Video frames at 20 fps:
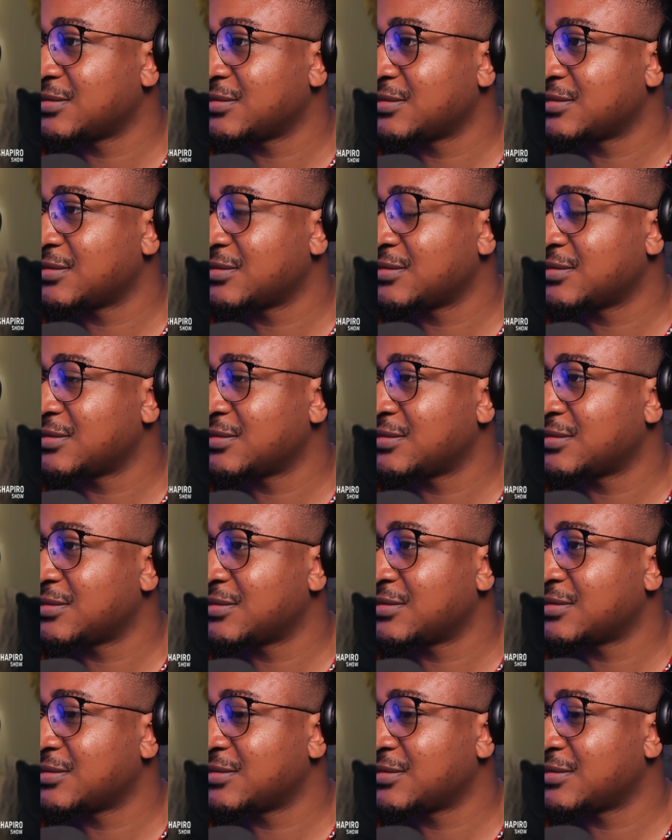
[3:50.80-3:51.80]

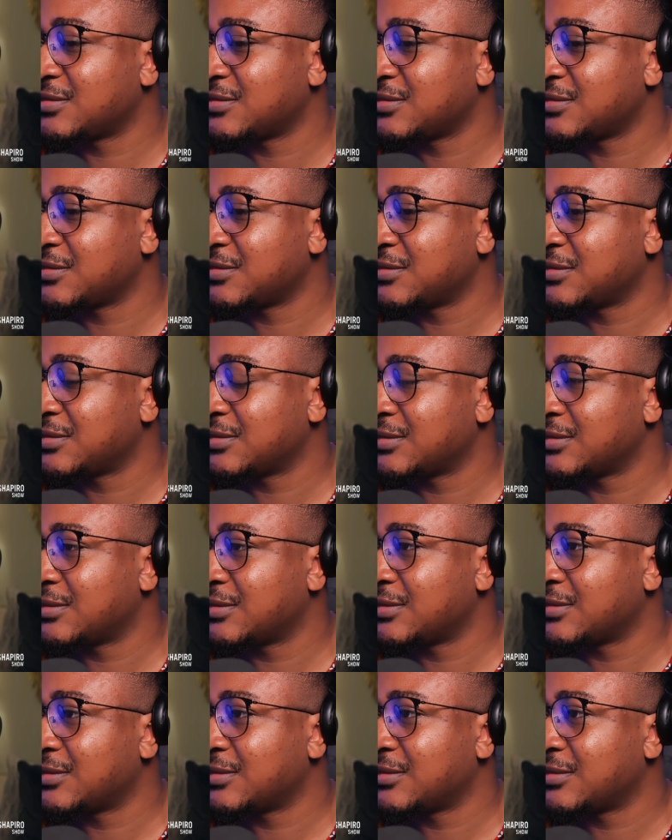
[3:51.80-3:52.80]

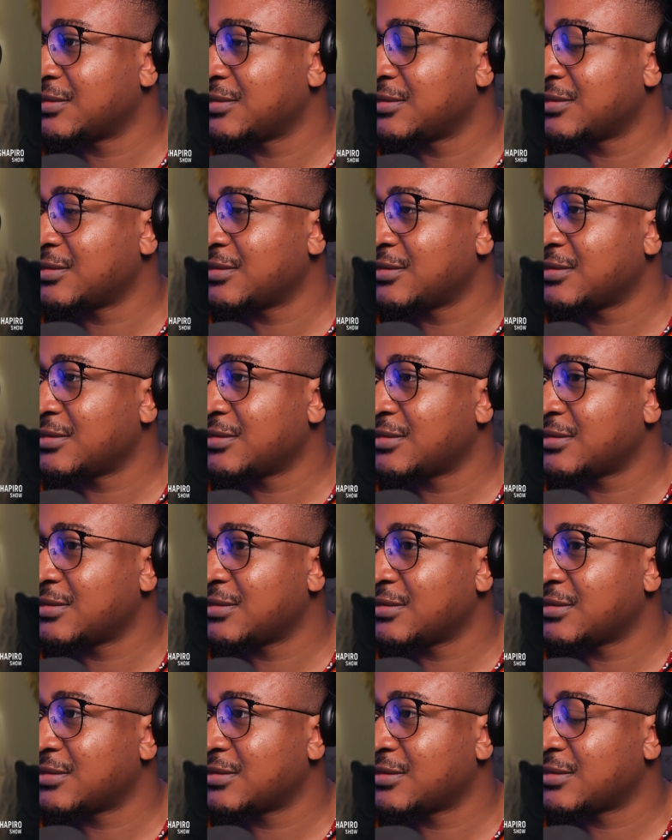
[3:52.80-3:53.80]

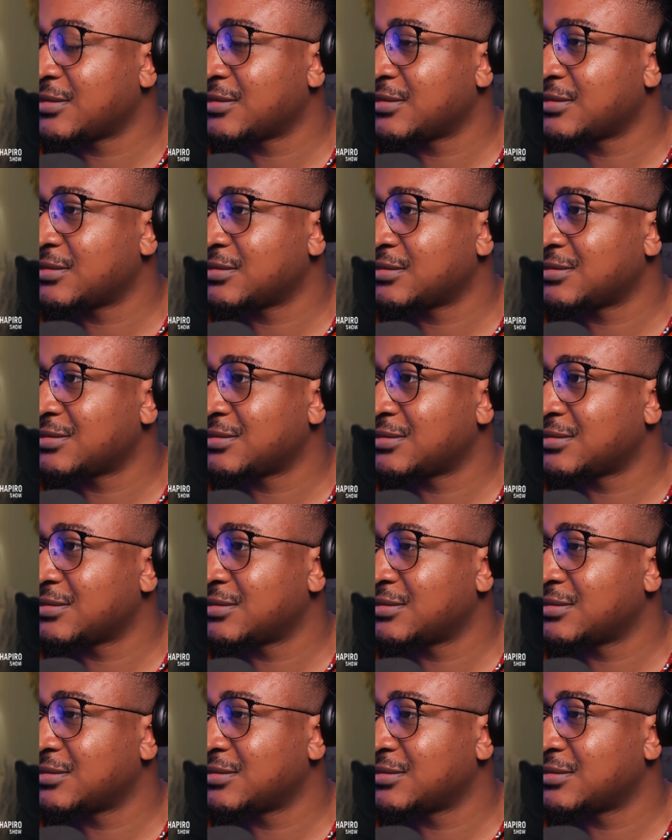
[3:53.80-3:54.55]
[no speech]